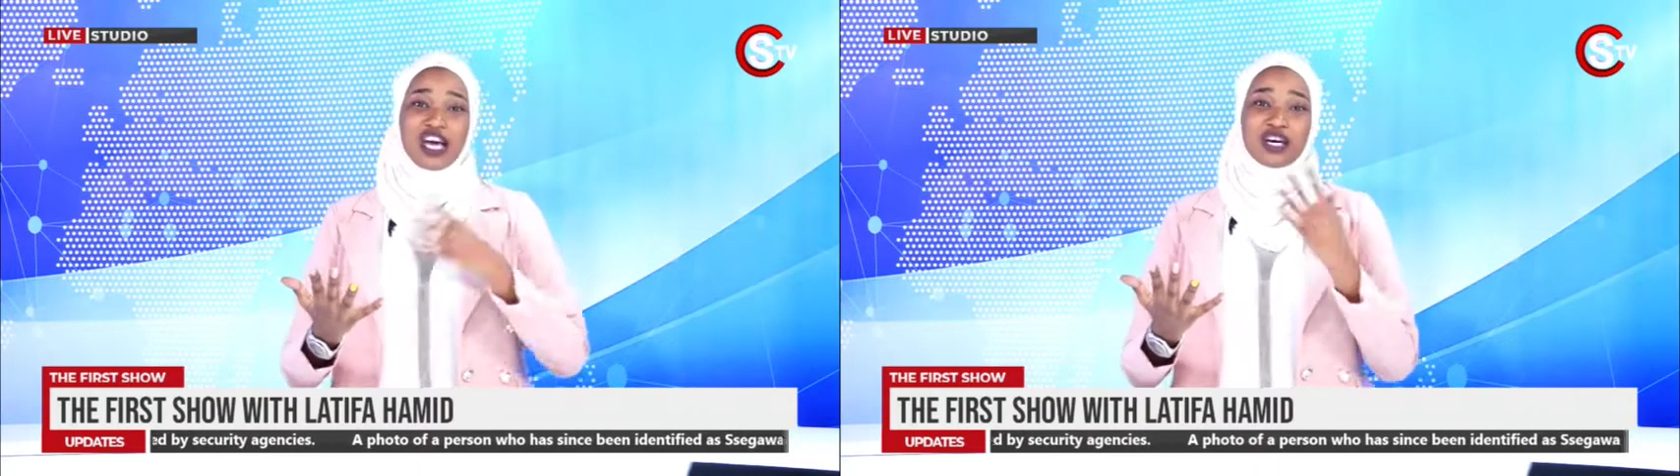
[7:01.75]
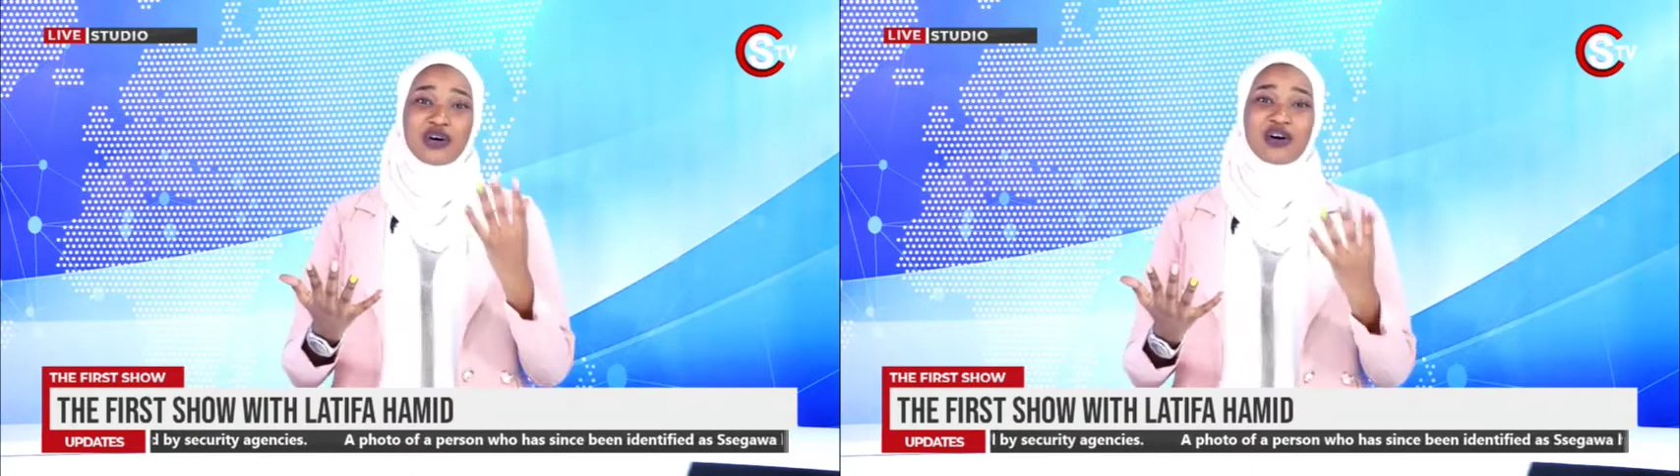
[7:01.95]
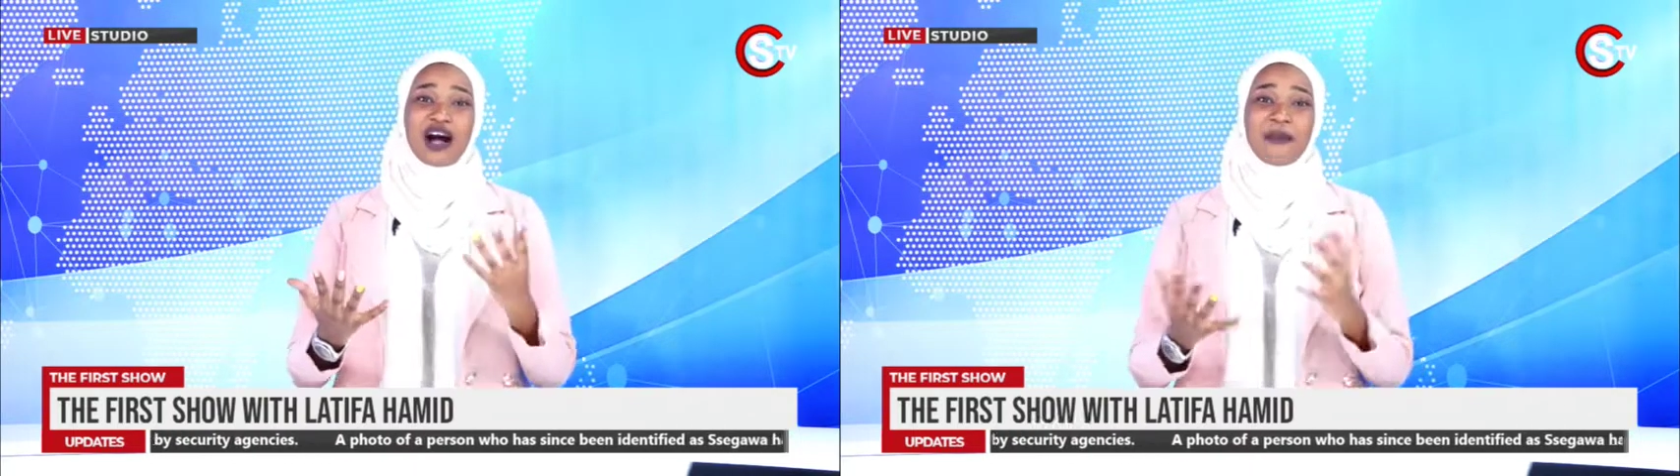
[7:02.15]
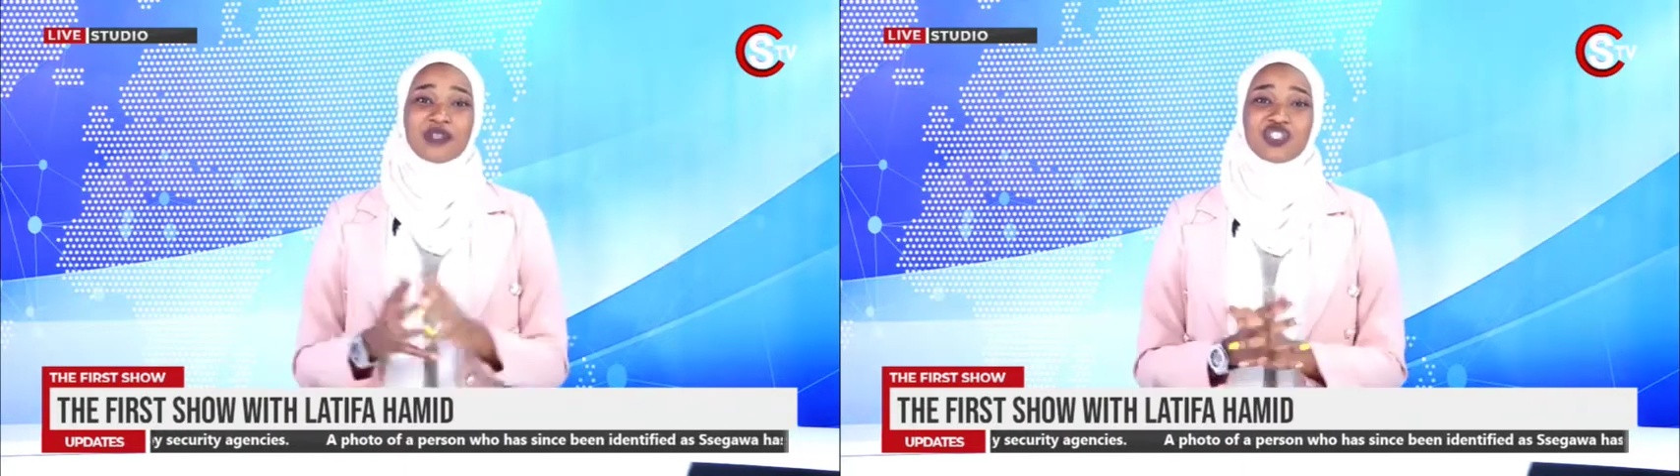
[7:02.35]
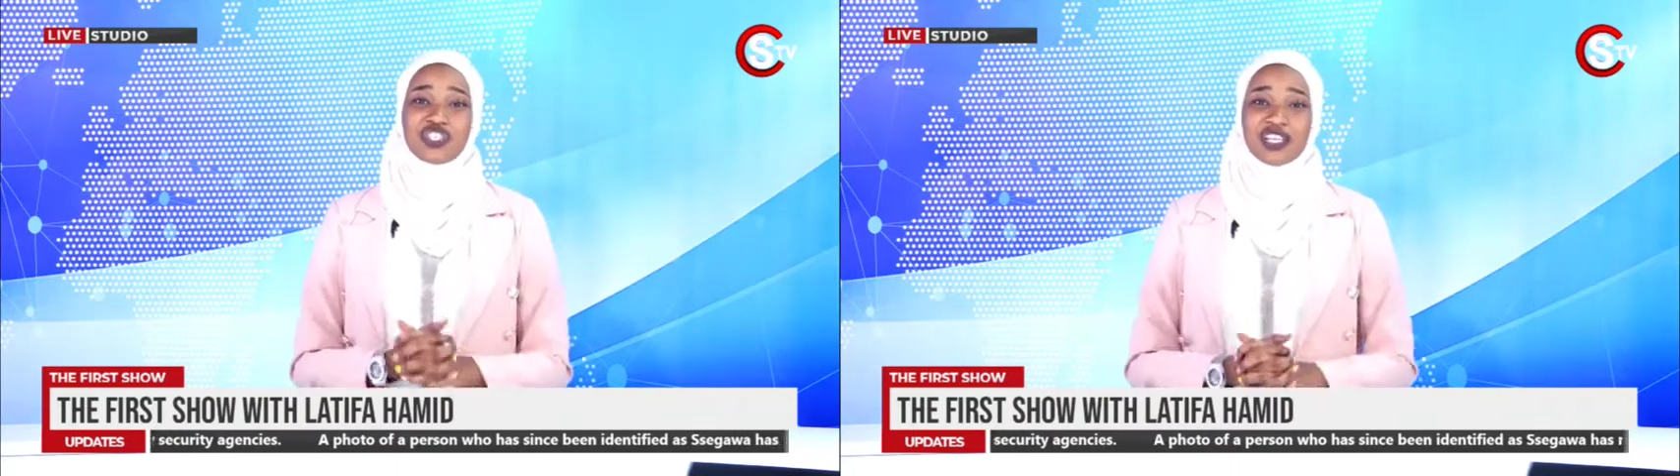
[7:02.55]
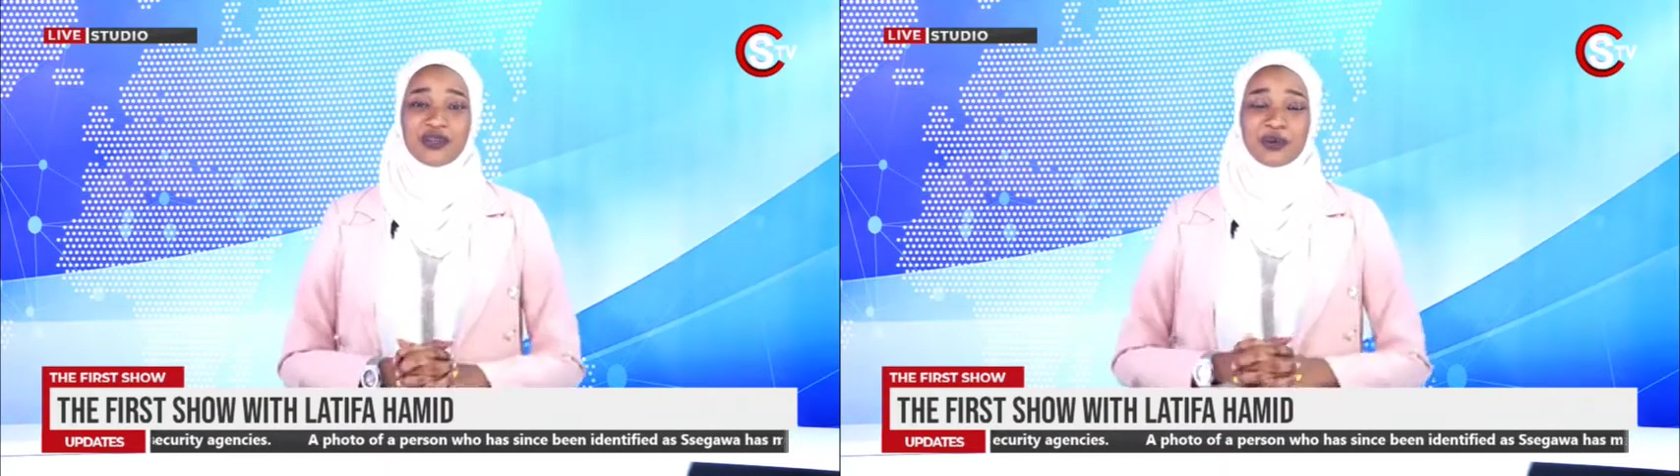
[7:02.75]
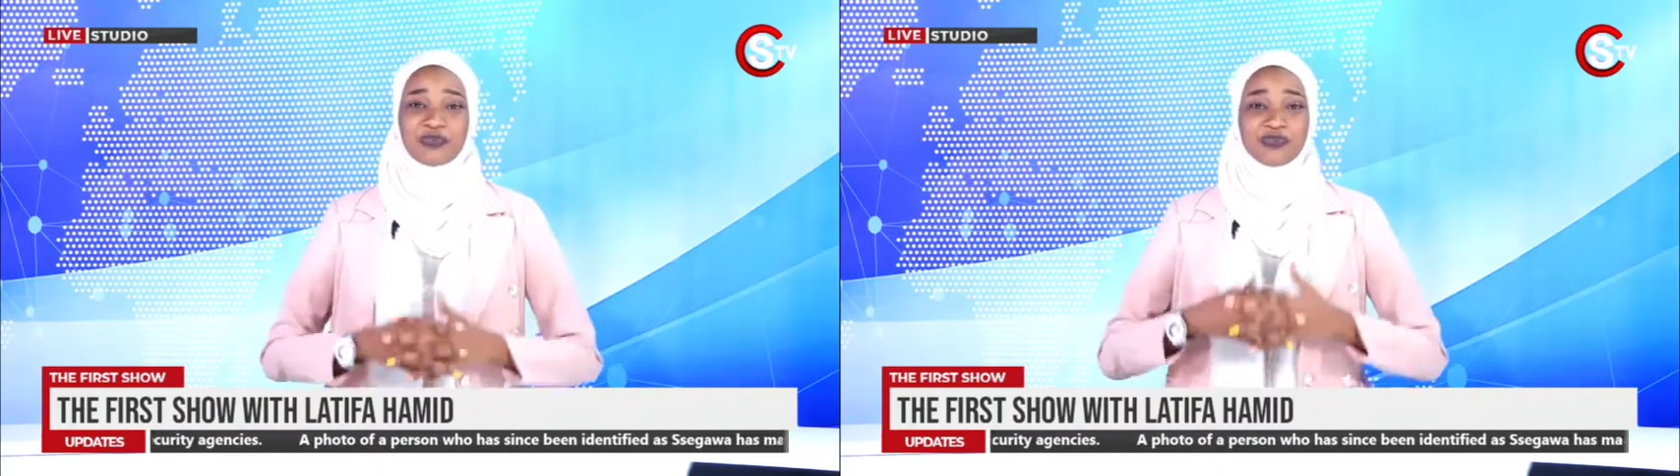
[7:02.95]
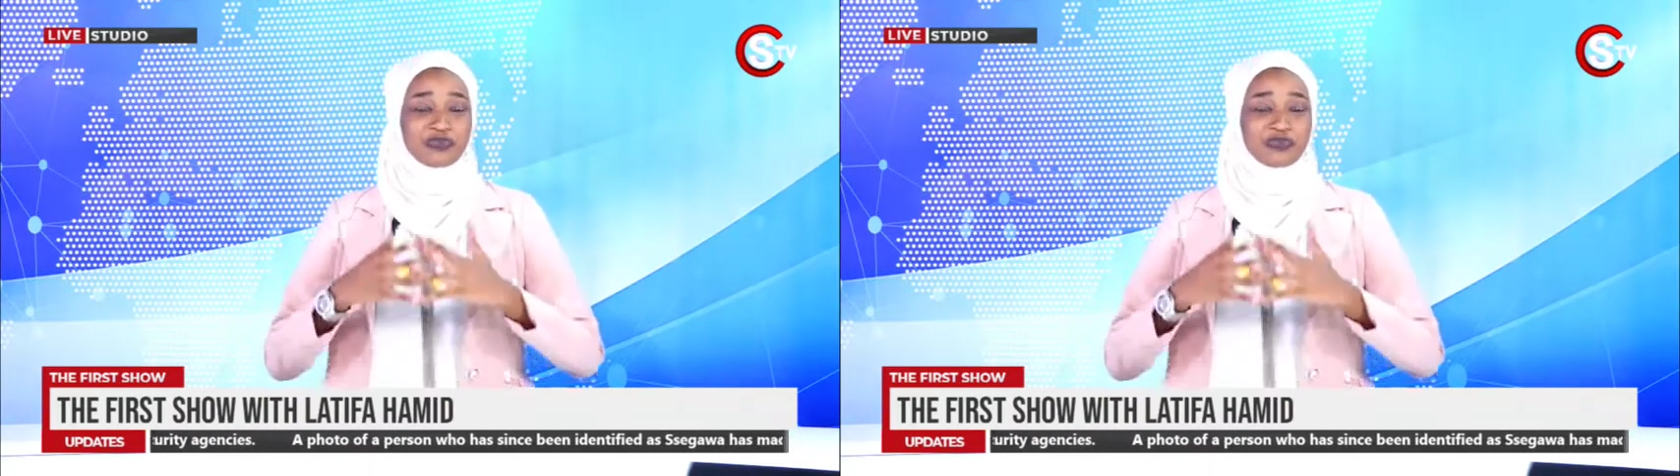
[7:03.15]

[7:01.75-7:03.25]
your cappuccino,